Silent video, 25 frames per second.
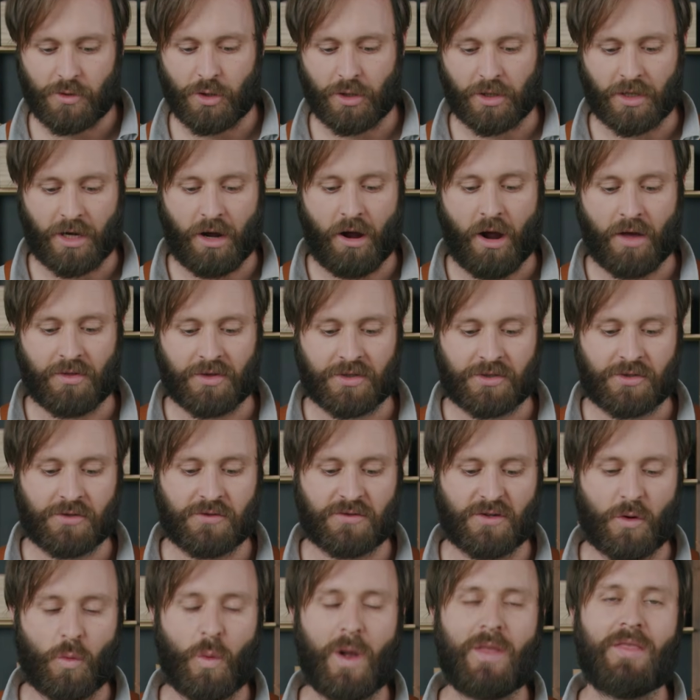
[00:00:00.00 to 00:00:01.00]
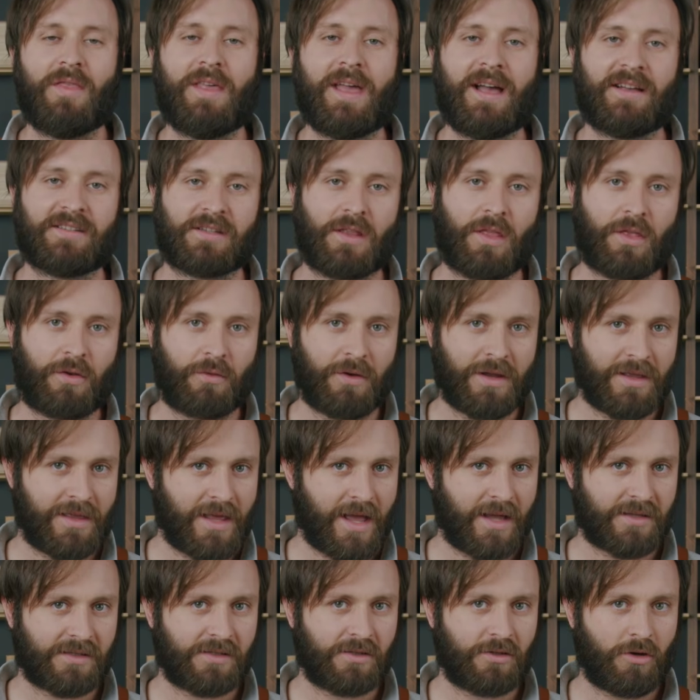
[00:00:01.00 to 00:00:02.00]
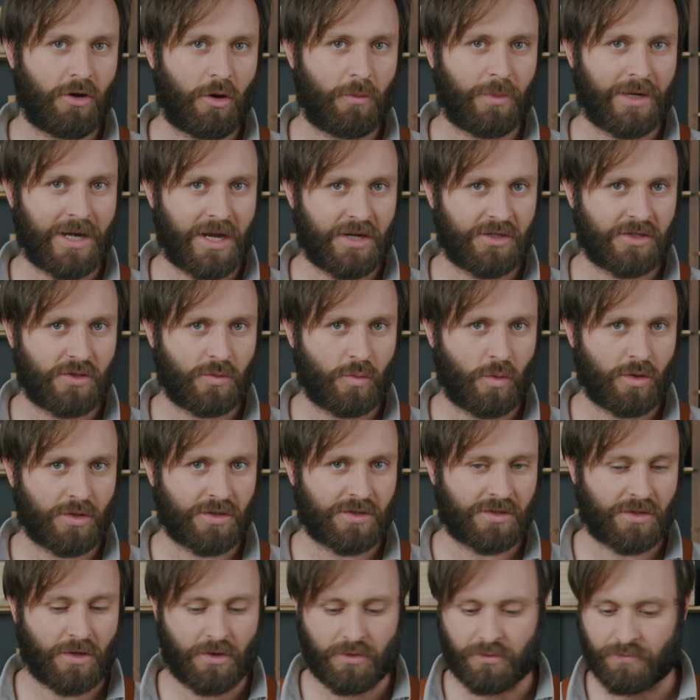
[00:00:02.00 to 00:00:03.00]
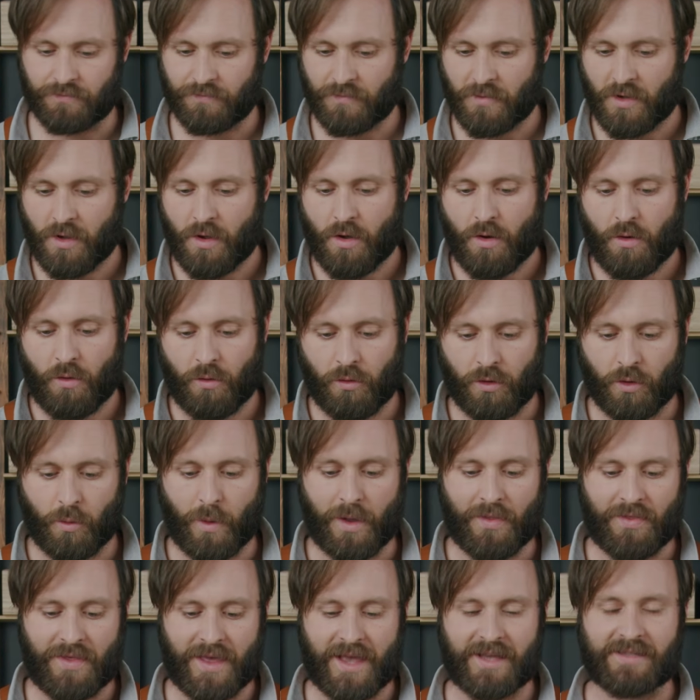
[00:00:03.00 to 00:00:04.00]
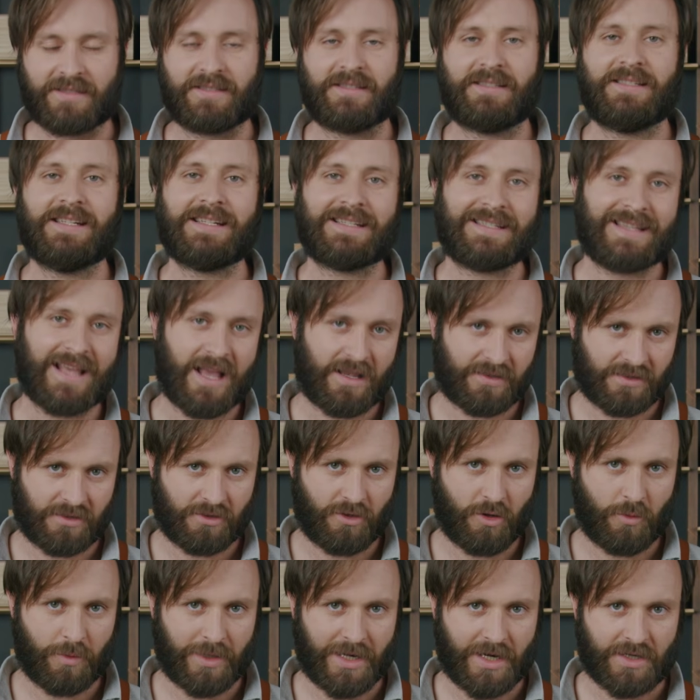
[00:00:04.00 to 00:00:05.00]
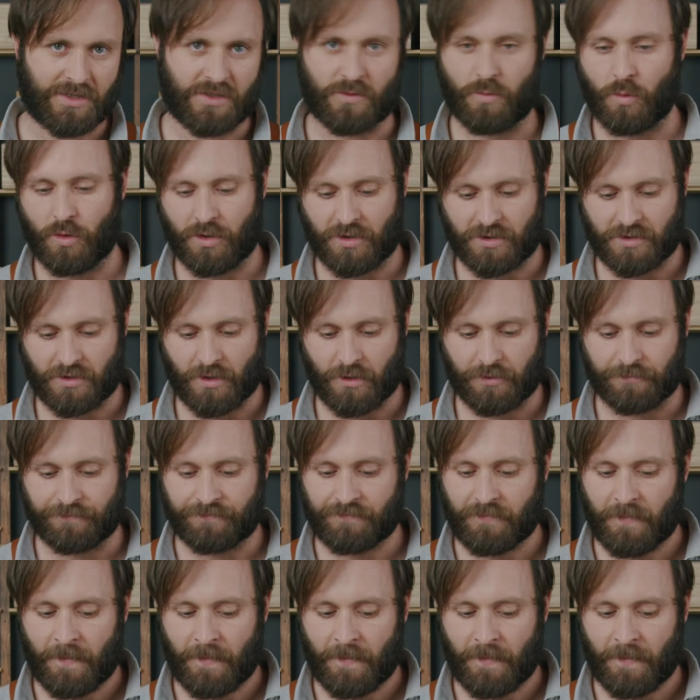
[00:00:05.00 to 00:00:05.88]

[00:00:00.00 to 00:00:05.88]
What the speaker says: You can either choose a 1000-3000 combination waterstone or a 1000-6000 combination waterstone.